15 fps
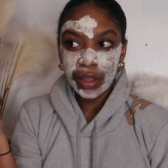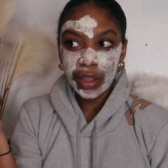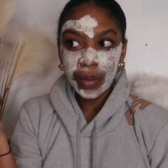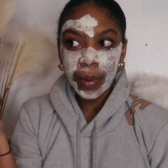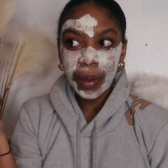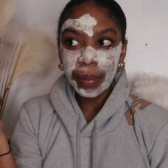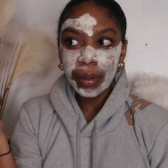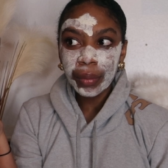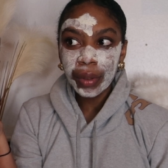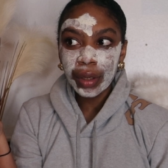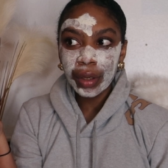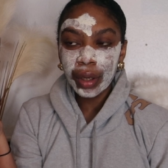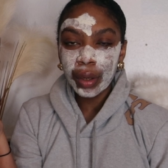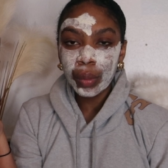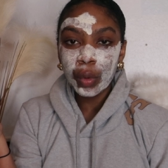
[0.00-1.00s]
So you probably want to
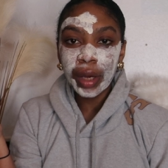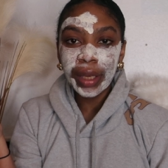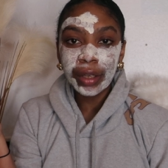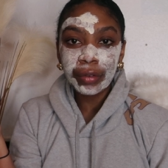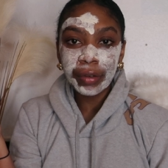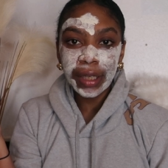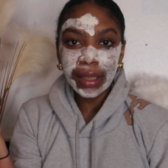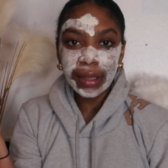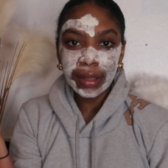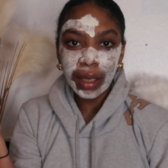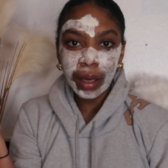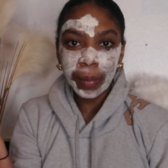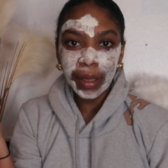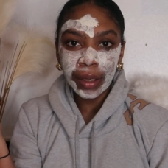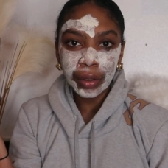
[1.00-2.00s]
know what ingredients
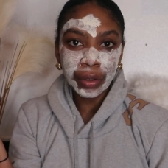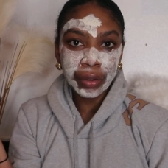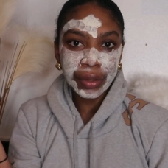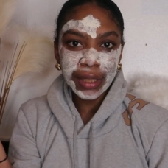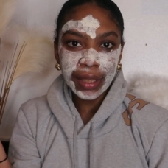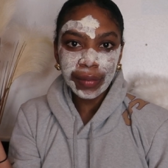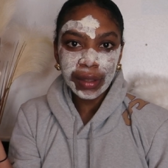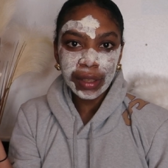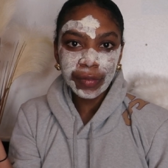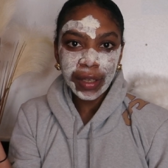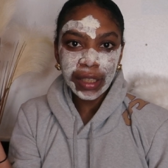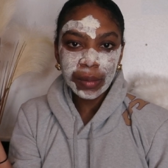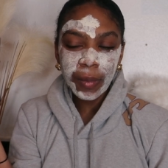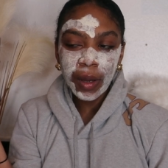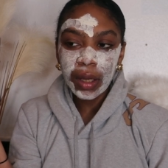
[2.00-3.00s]
are being used in this
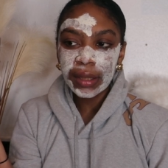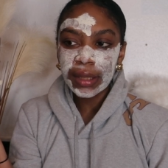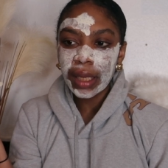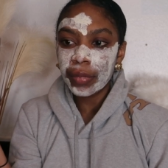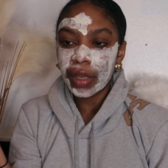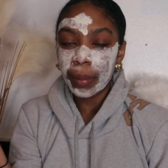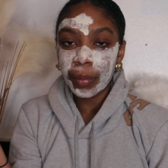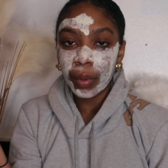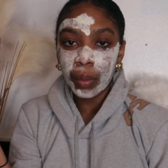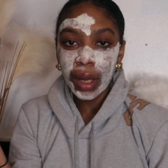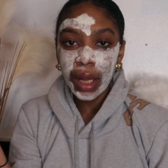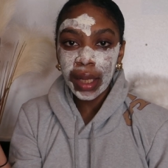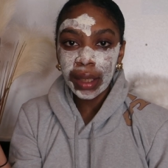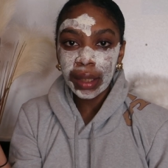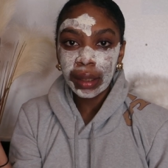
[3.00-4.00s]
face mask. Number
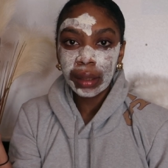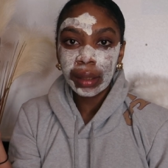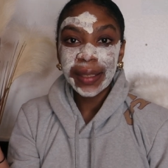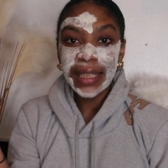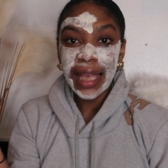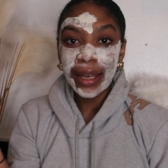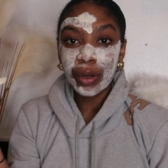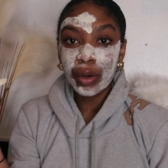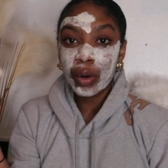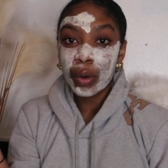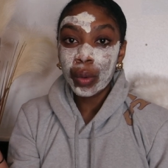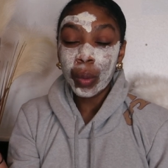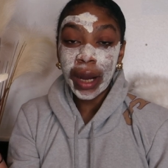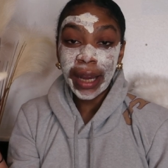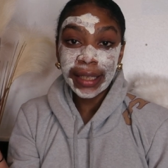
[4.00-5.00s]
1,
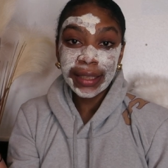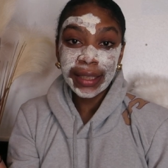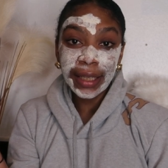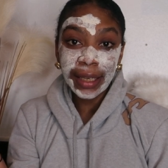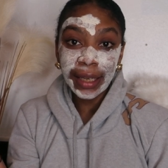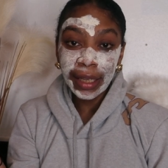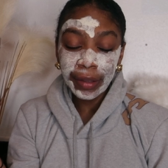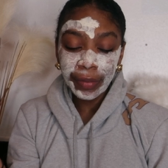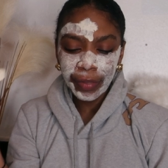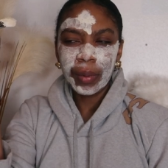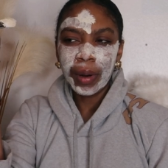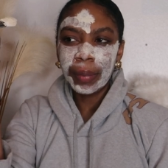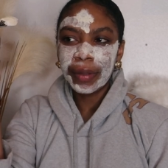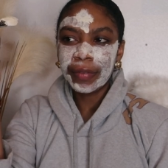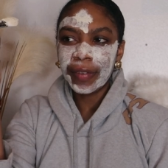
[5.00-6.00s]
botanical white tea leaf. You're
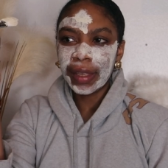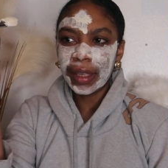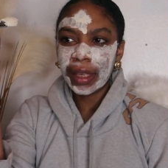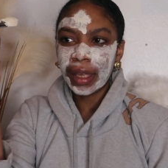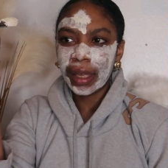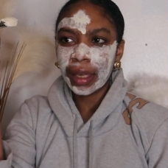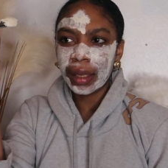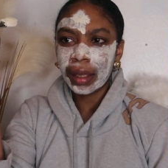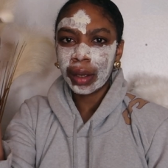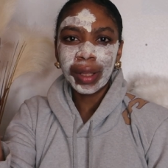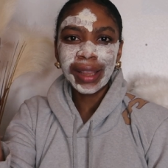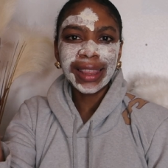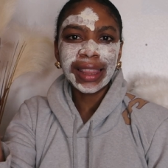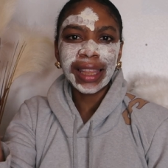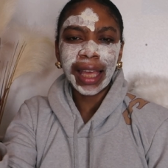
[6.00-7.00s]
probably thinking,
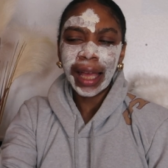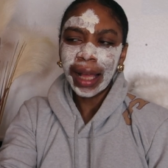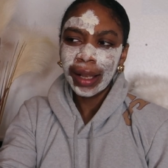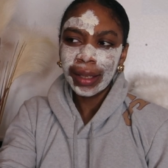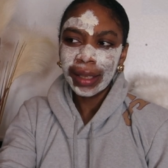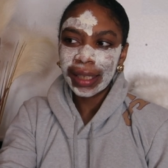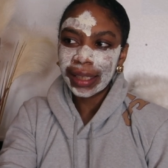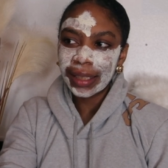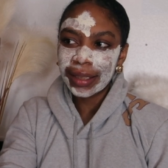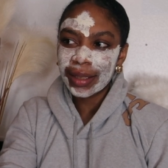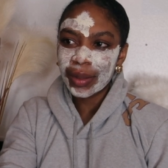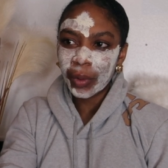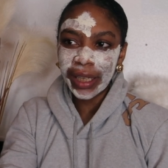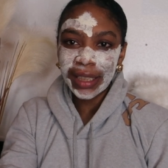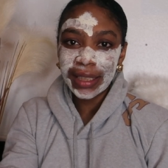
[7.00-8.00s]
what the hell
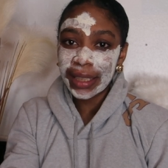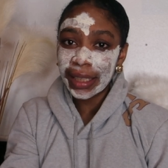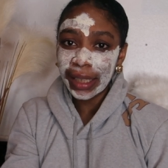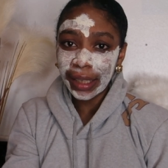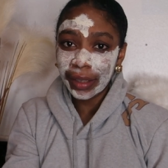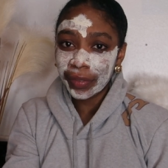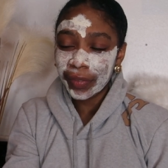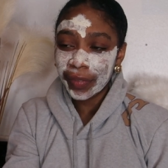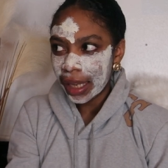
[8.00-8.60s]
is white tea leaf?